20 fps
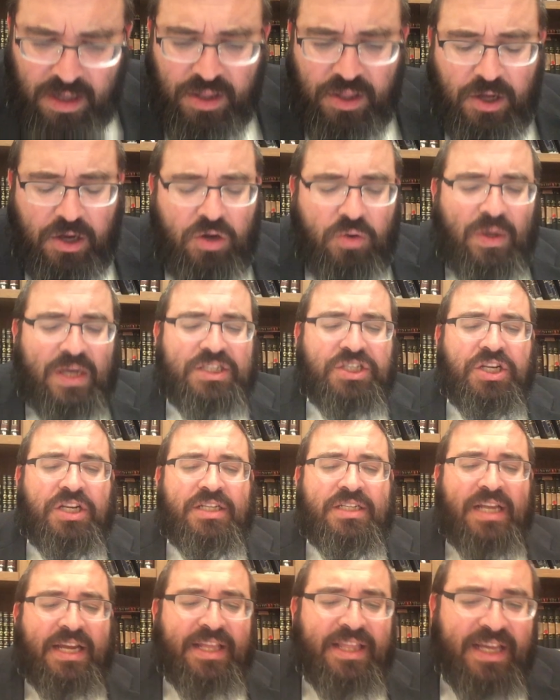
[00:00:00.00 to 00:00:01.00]
the question
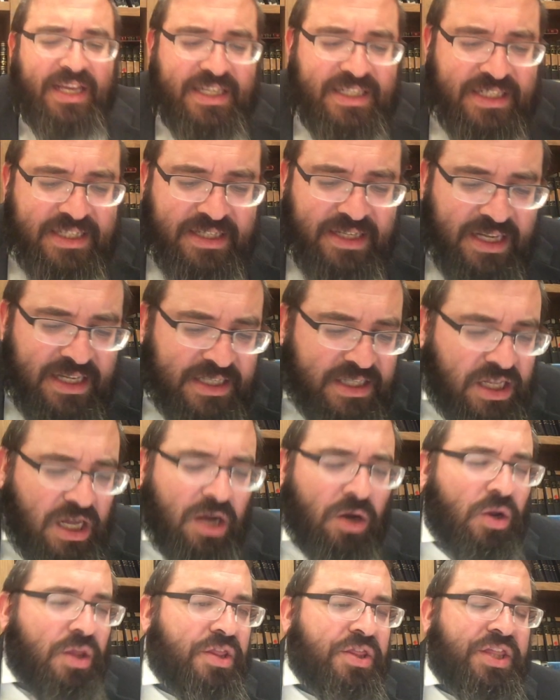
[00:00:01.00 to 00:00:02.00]
is like this: it's
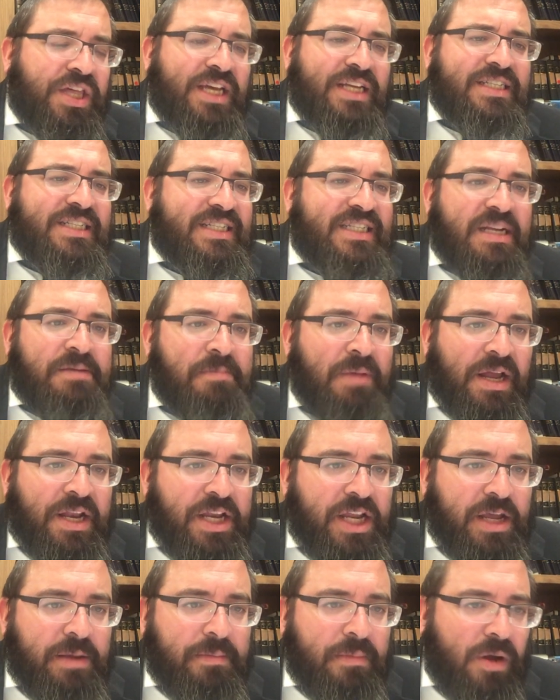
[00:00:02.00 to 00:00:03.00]
not, these
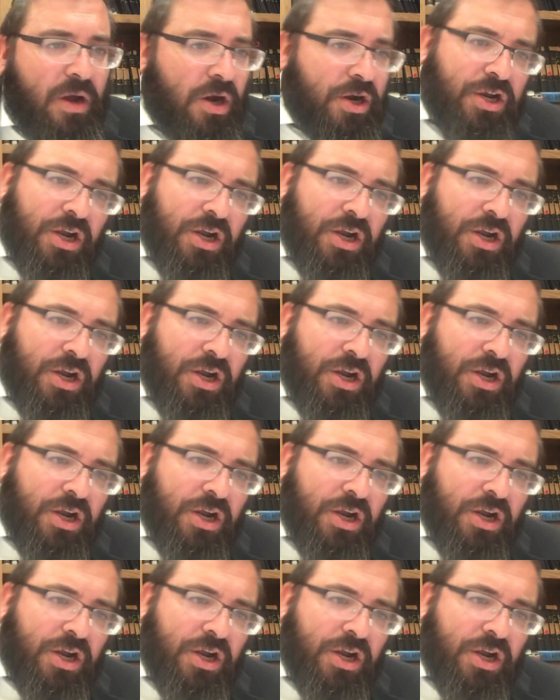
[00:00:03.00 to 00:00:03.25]
simanim are